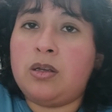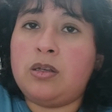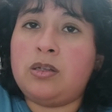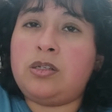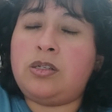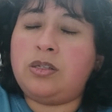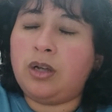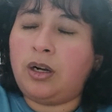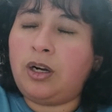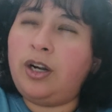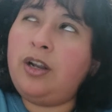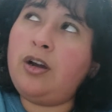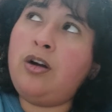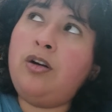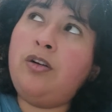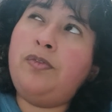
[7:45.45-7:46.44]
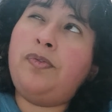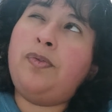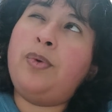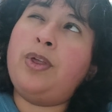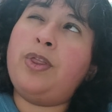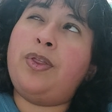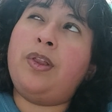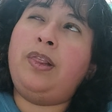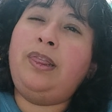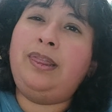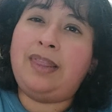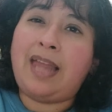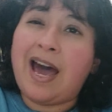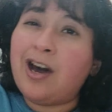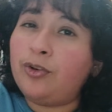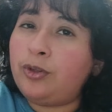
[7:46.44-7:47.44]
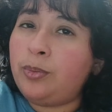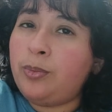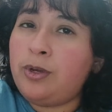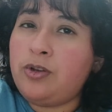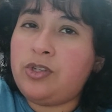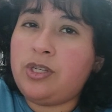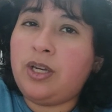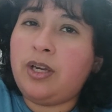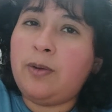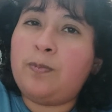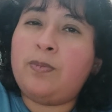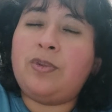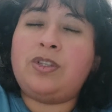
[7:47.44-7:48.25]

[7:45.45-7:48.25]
Start off with loud music,